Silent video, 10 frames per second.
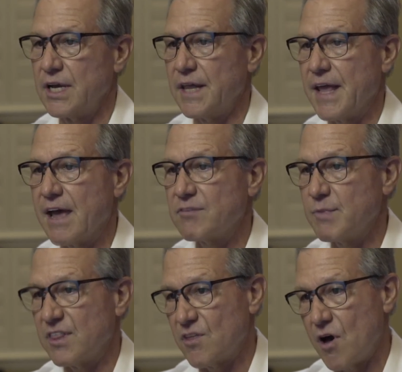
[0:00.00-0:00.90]
and they have to
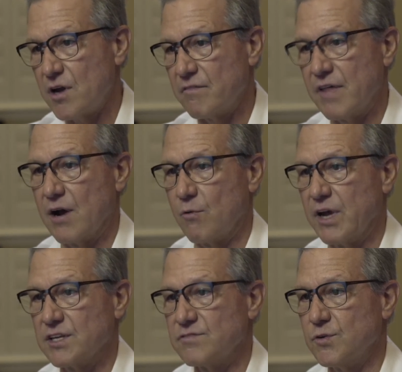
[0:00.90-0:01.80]
be thought of that
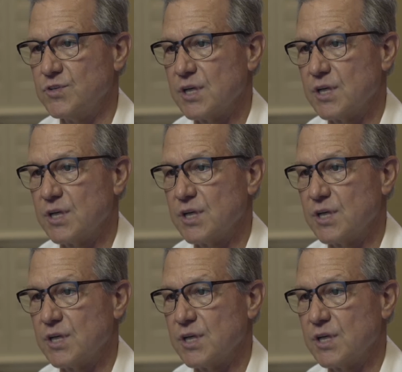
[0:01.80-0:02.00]
way as food